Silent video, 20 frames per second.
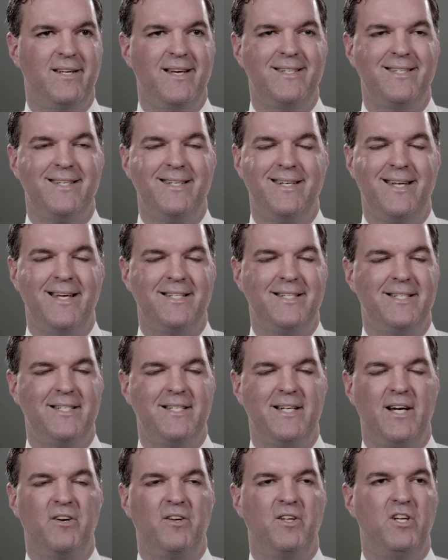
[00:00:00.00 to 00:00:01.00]
doesn't
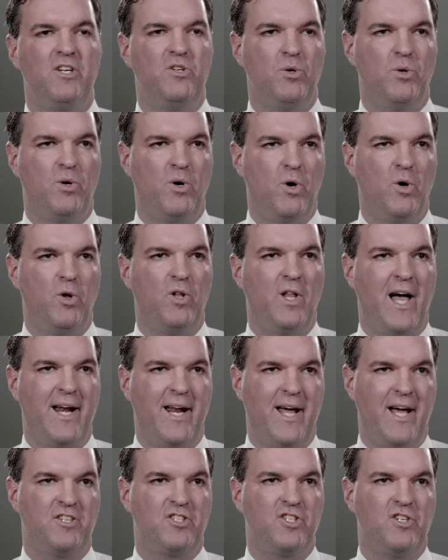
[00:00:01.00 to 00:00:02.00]
necessarily do a whole lot
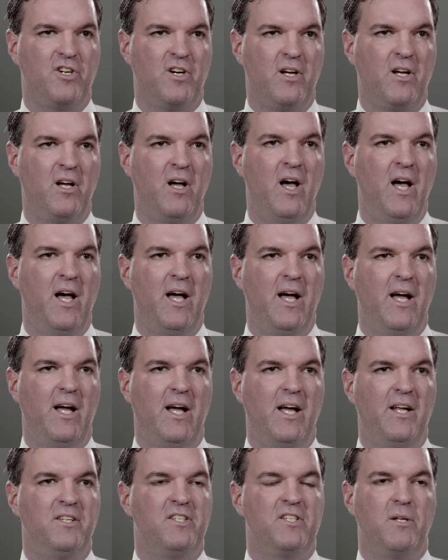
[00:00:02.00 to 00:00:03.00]
extra
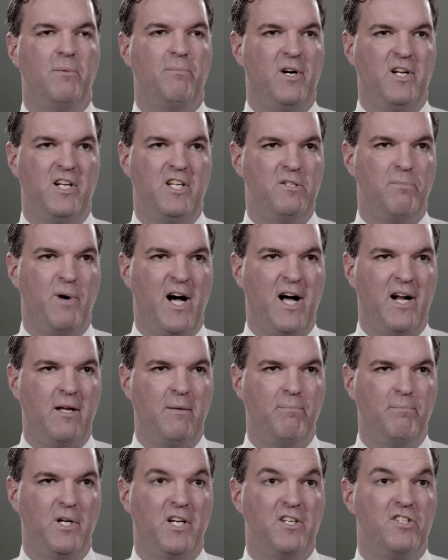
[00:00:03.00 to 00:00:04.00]
in somebody's
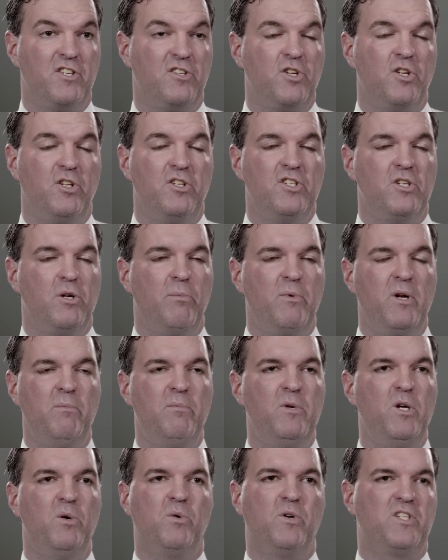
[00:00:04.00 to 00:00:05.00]
body because there's only so many
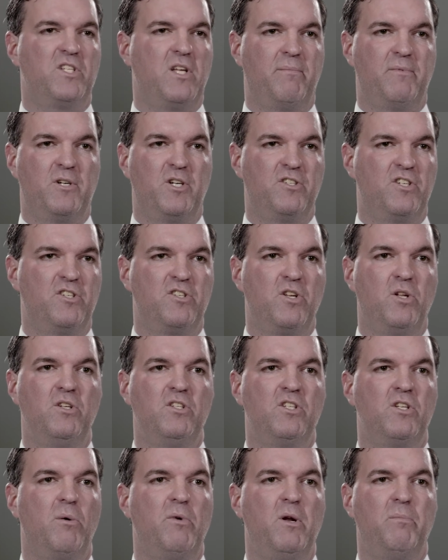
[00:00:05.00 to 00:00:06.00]
mu receptors. There's
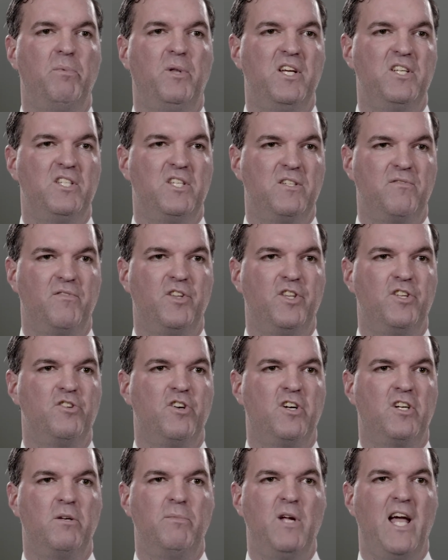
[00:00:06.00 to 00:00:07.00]
only so many places for the
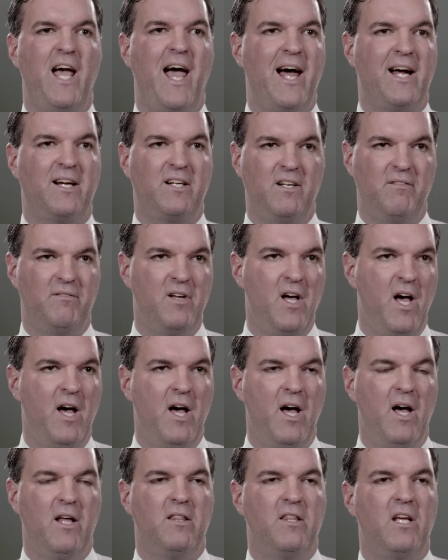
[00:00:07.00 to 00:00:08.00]
drug to be active.
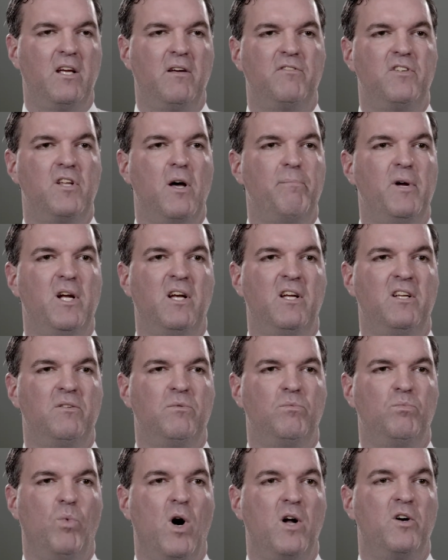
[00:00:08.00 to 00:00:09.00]
Think of dumping in
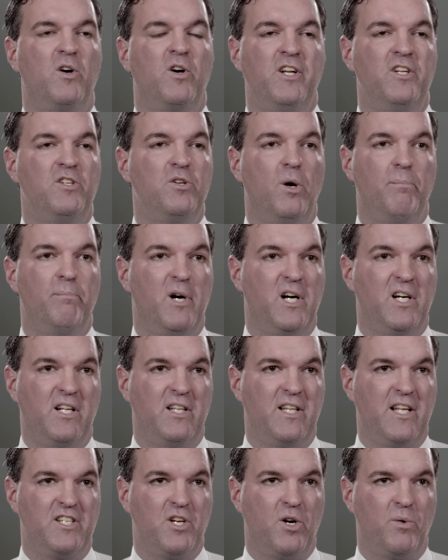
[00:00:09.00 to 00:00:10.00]
water into a
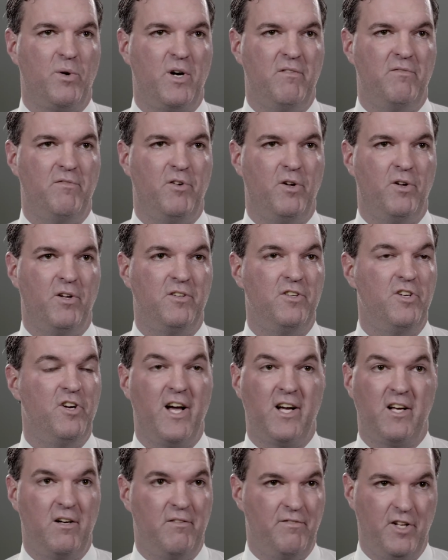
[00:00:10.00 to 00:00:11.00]
bucket that's already full. You're
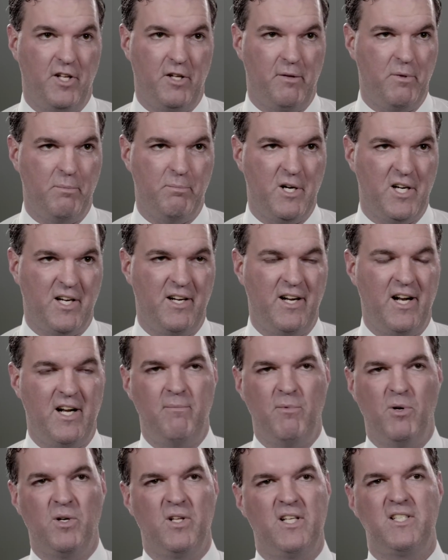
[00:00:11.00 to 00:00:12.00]
not gonna fill up the bucket
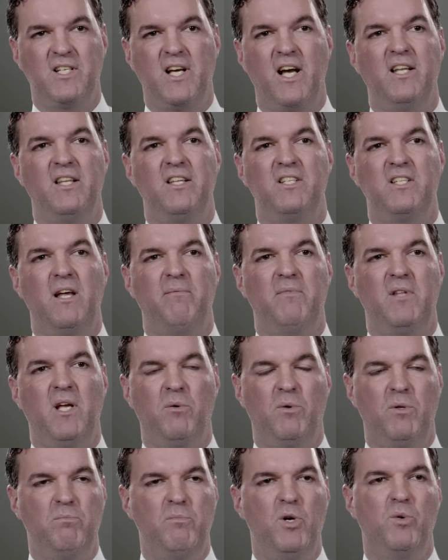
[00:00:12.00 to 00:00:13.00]
anymore. That's kind of the same thing
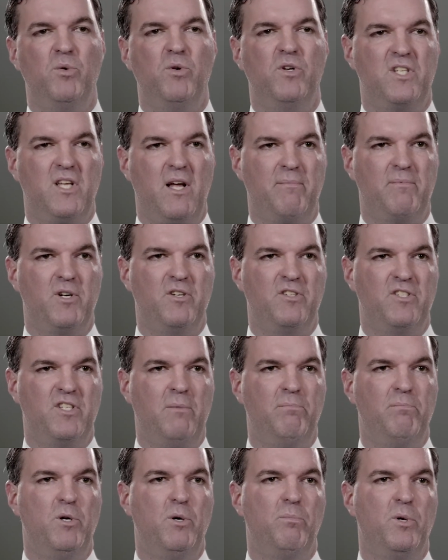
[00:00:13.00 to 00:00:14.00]
with mu receptors
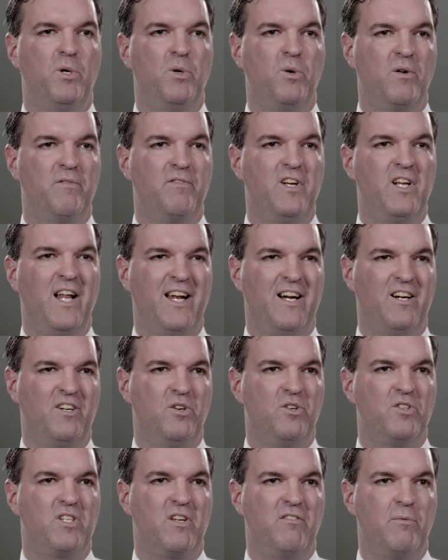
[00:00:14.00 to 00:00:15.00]
and buprenorphine at a
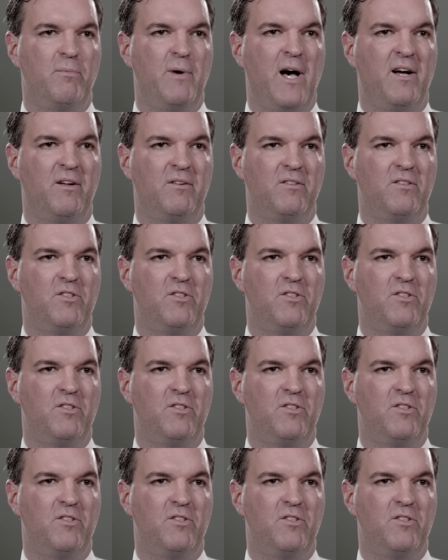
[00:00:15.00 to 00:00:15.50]
dose of about